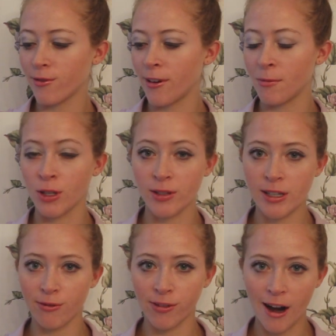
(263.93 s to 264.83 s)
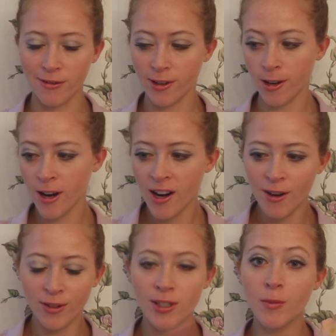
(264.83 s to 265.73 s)
been using it forever.
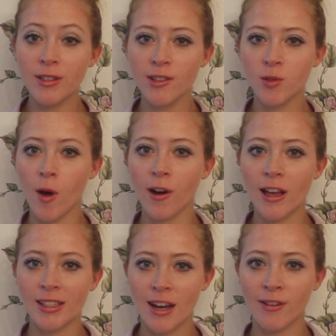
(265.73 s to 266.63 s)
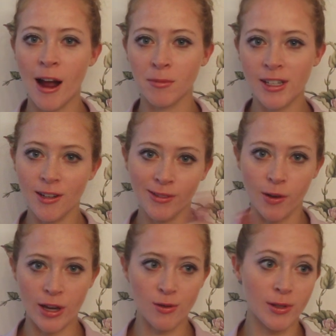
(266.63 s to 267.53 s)
For some reason this bottle has never emptied, even though
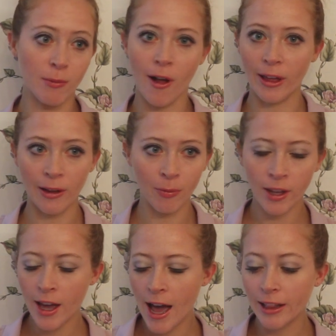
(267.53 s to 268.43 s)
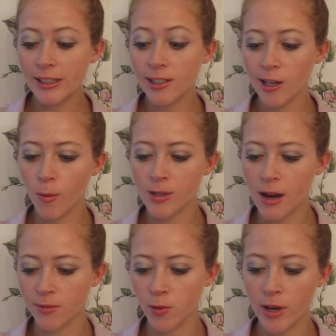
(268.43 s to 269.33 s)
I use it probably at least a couple
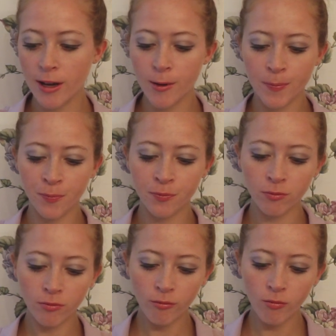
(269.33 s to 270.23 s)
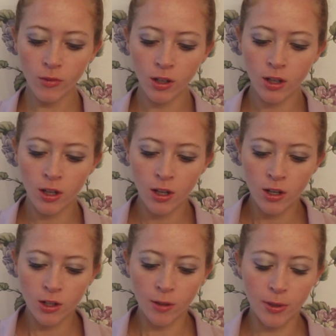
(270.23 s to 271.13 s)
times a week.
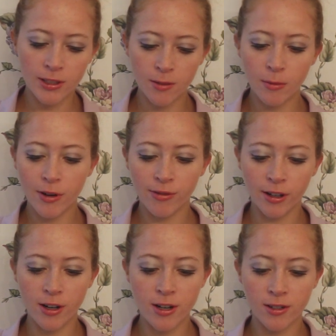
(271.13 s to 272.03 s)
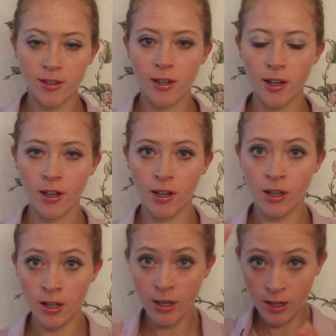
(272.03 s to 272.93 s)
I'm going to put some of my fingers,
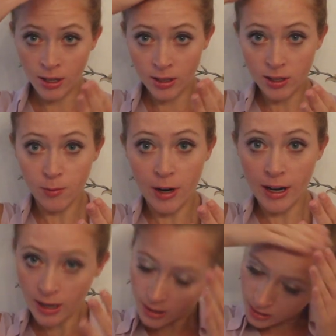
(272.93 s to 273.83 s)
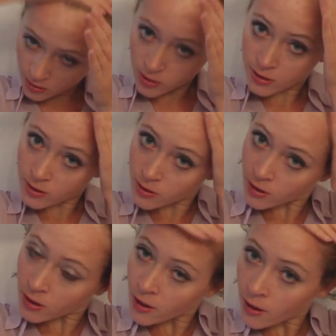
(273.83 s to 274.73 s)
spread it, and
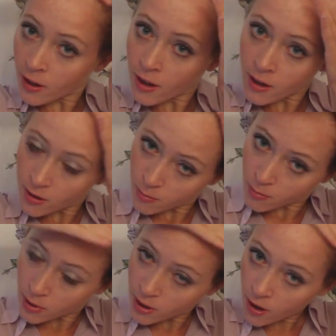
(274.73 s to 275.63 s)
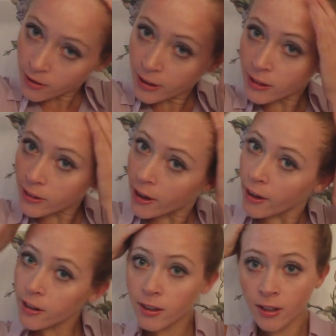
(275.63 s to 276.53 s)
just put it on like that.